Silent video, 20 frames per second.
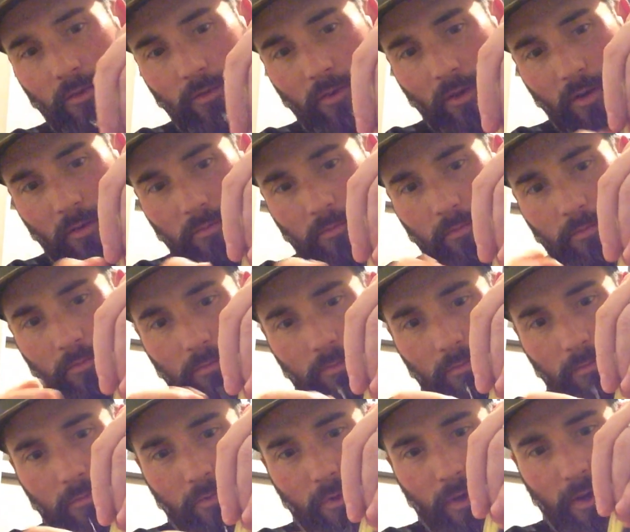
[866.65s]
So
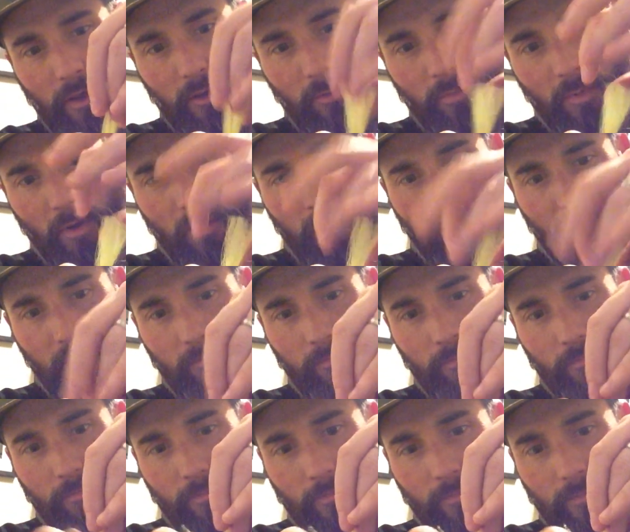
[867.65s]
bring it up over,
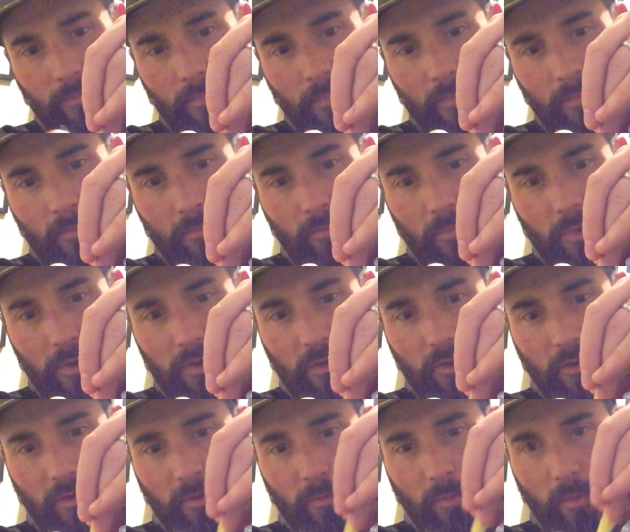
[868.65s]
push
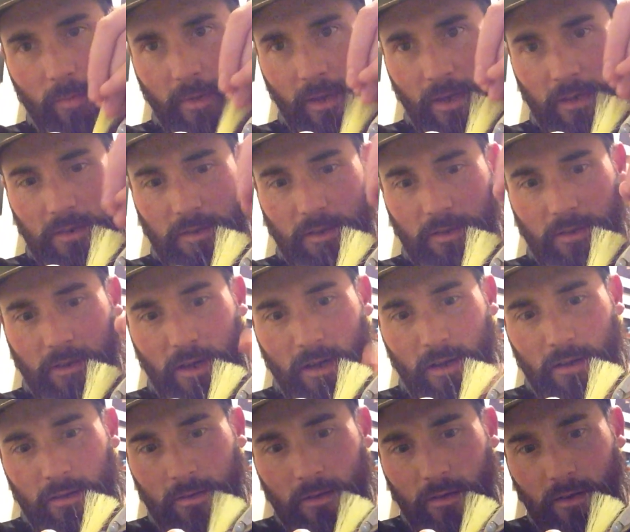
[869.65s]
your thumb up against the
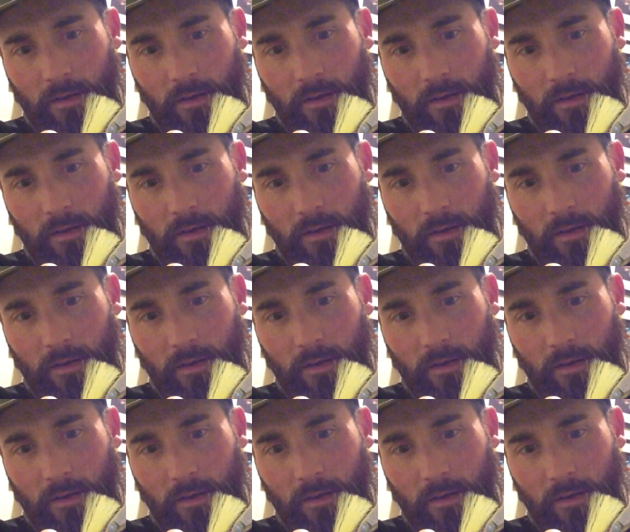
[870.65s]
tie